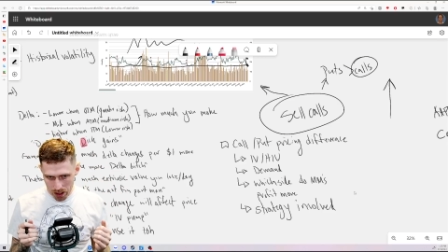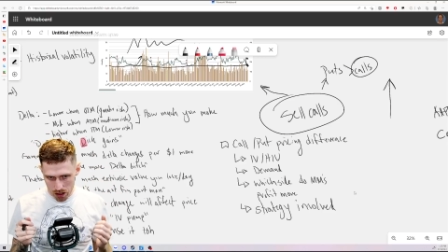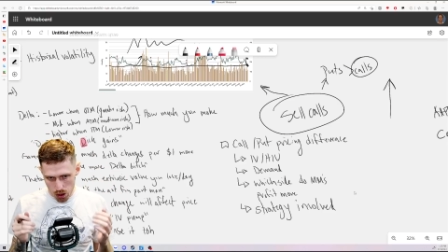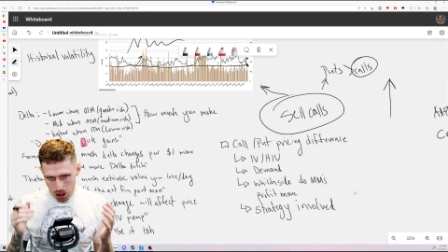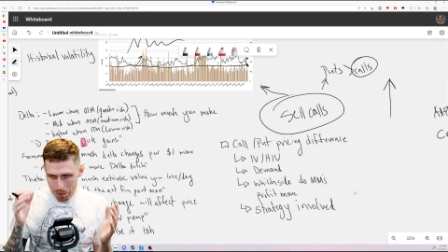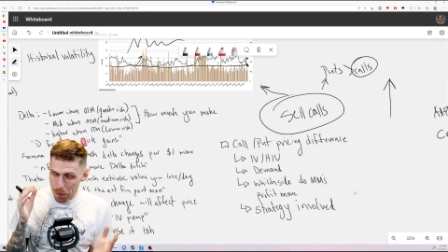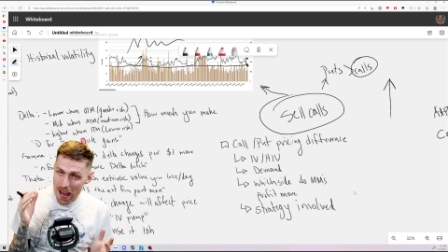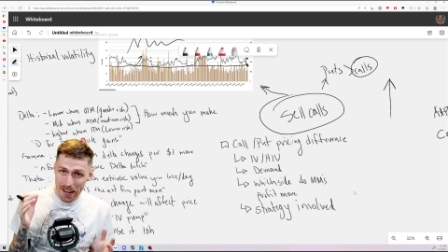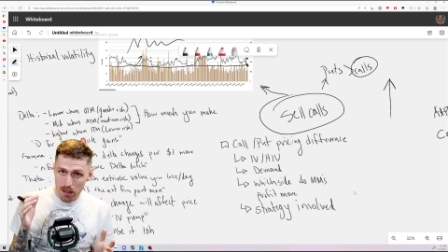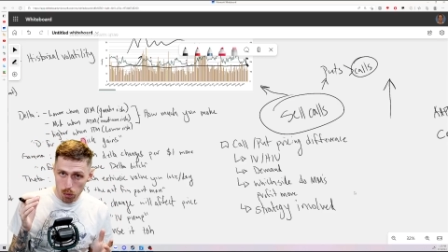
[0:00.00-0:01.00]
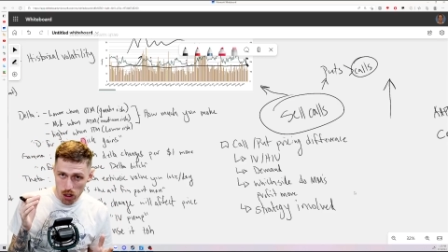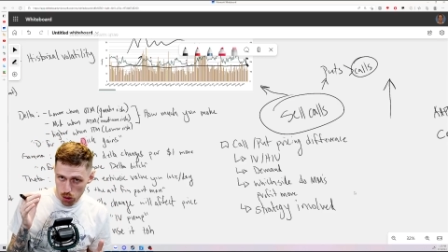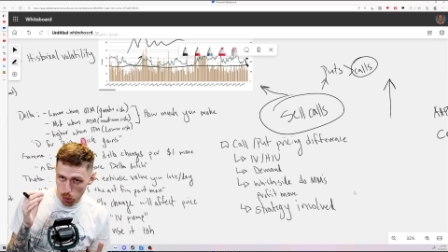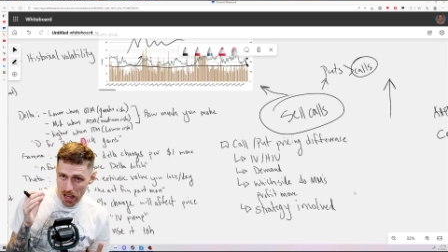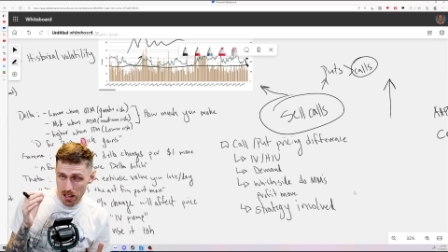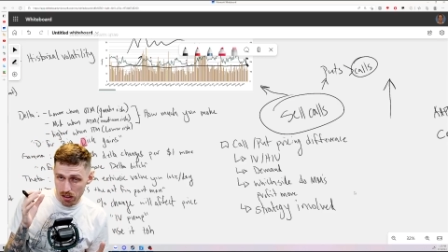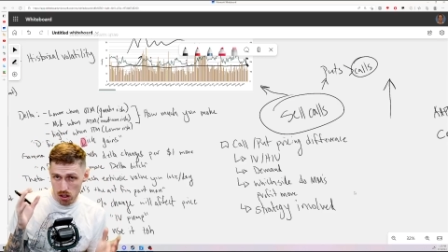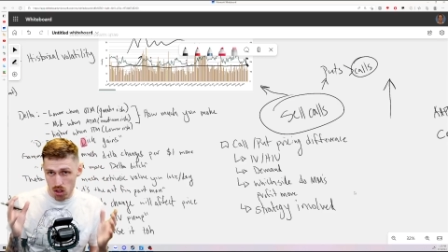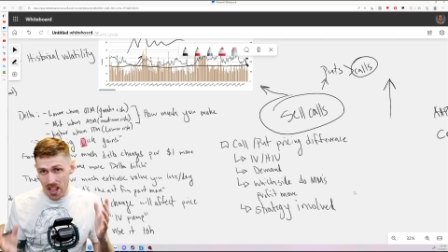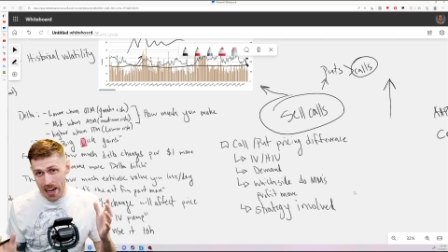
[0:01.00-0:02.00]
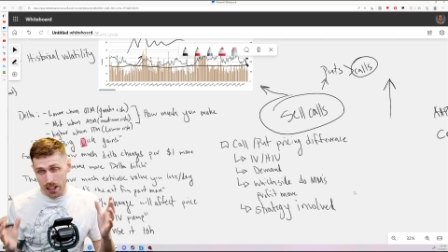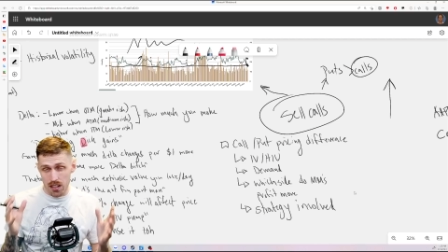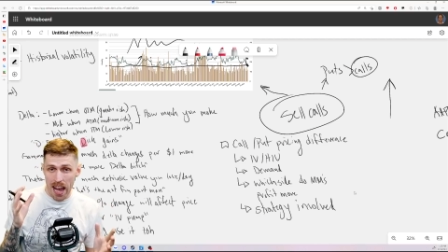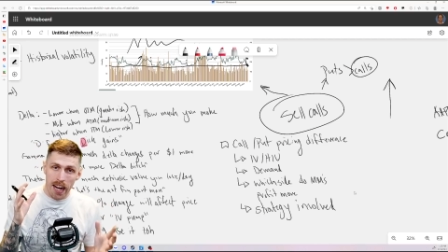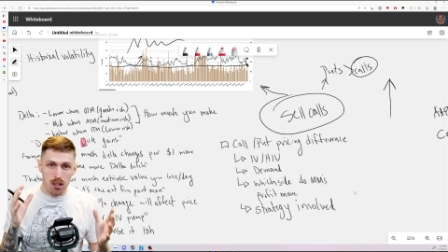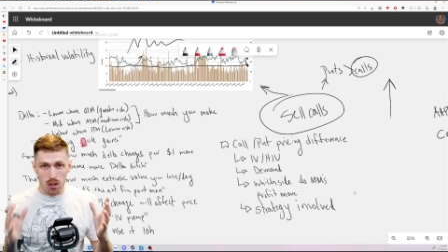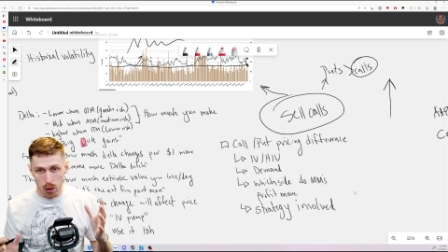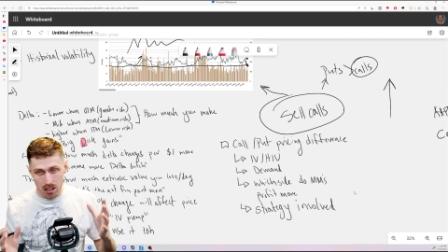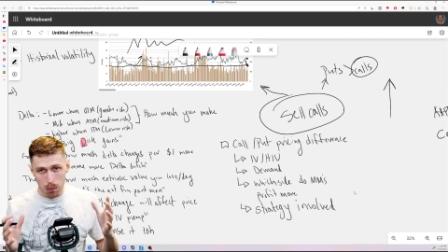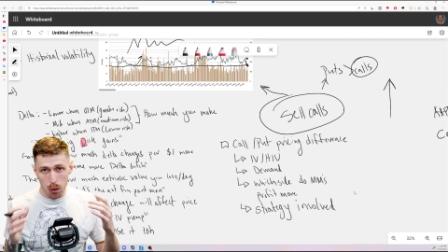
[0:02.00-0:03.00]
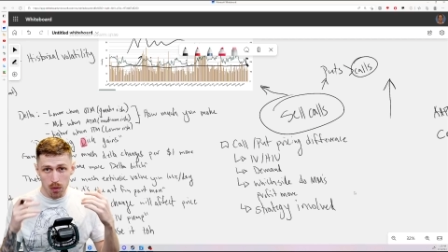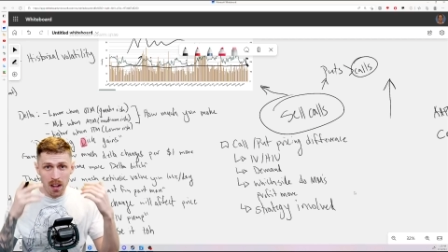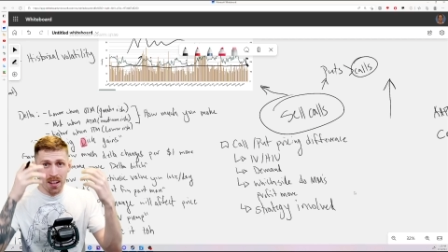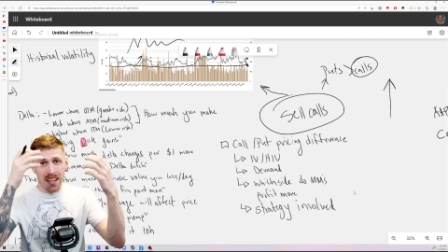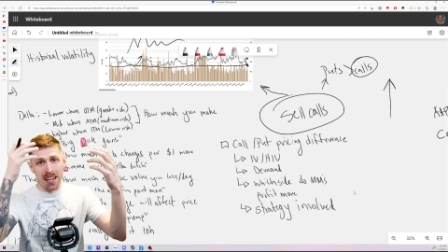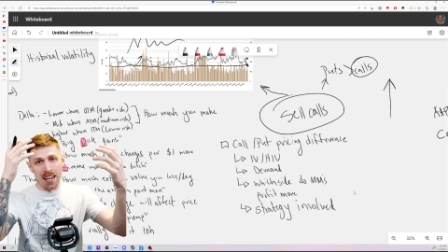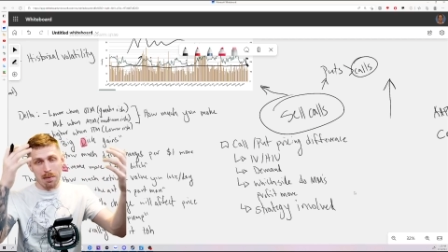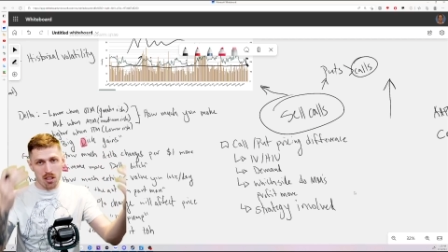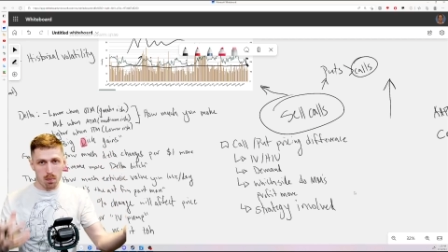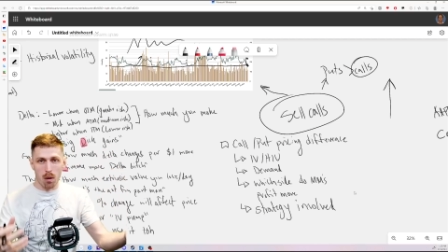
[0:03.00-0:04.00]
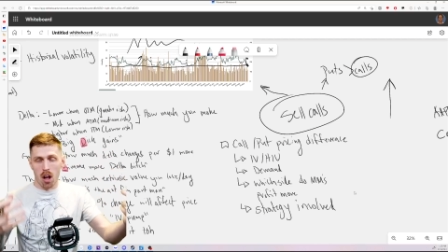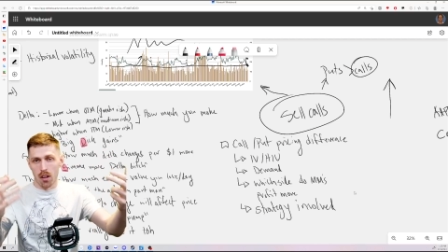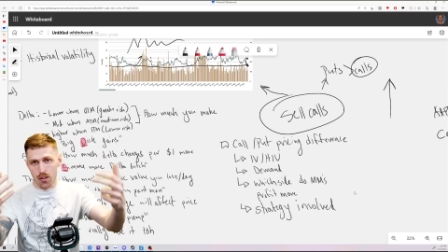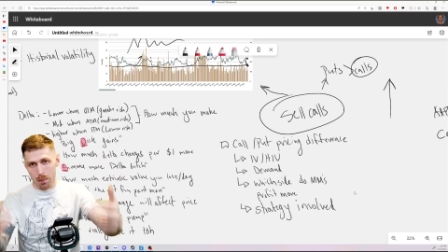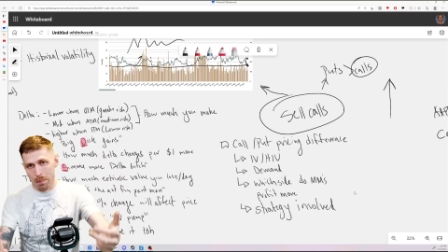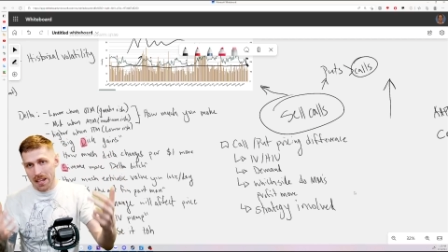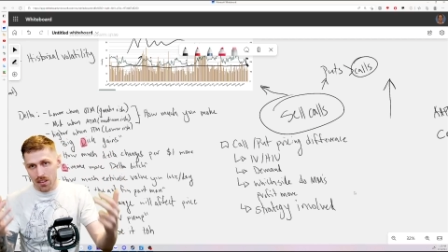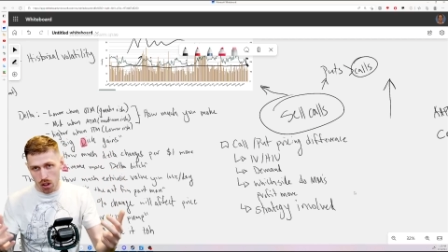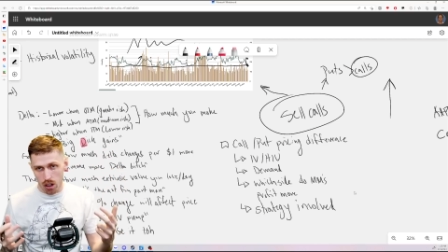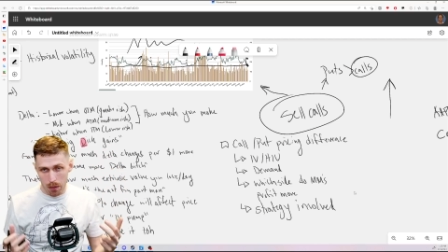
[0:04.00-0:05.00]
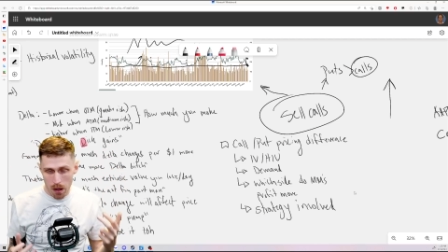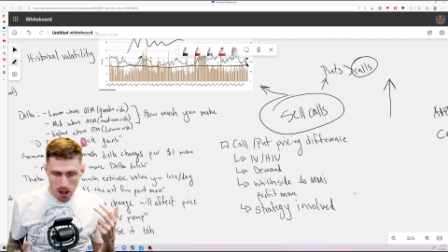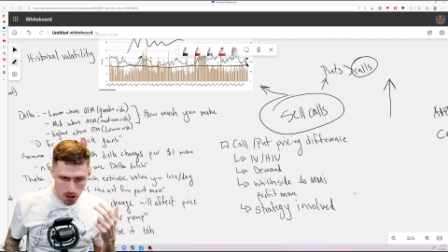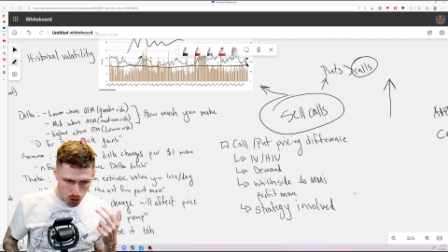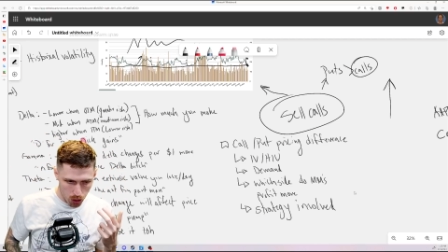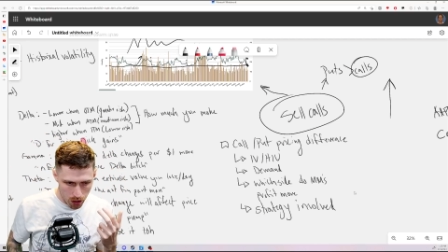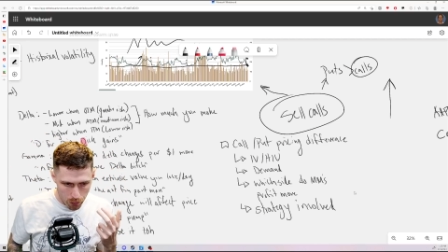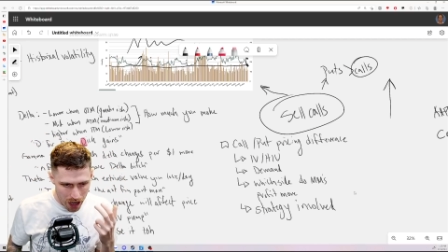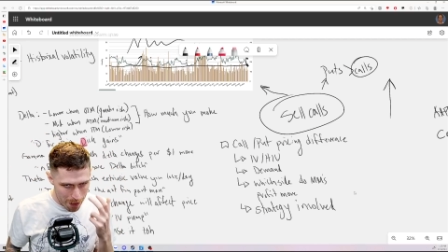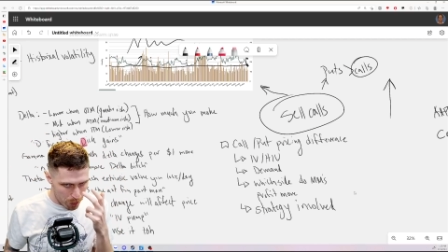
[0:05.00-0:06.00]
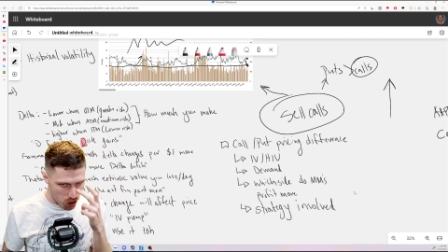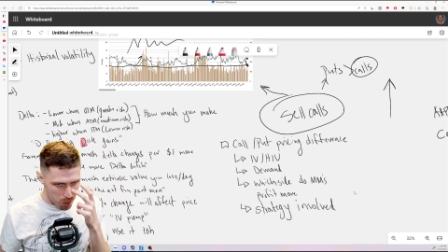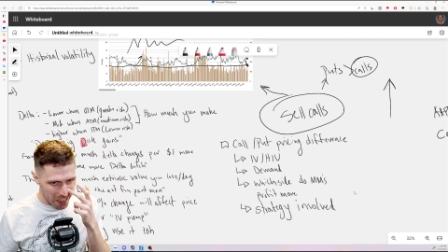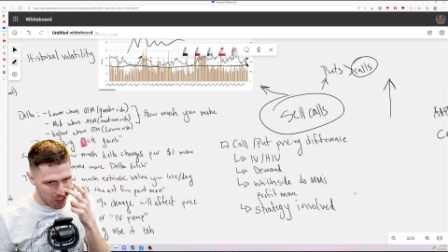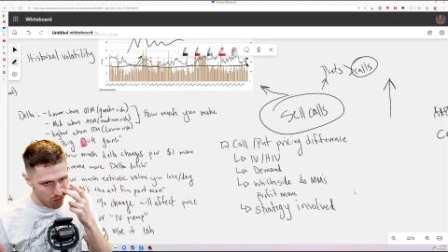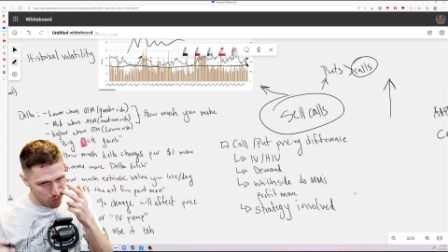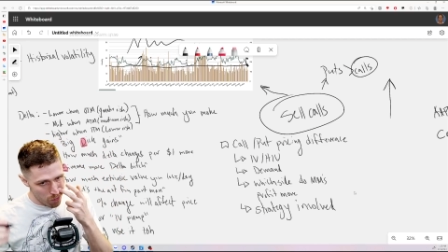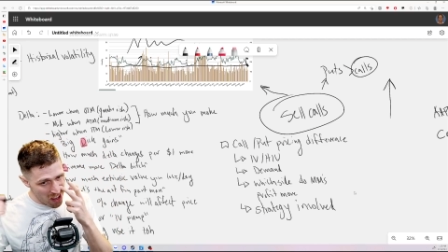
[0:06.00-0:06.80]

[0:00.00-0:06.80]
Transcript: you can bet which way the stock is actually going to move in a small to mid-term sort of perspective.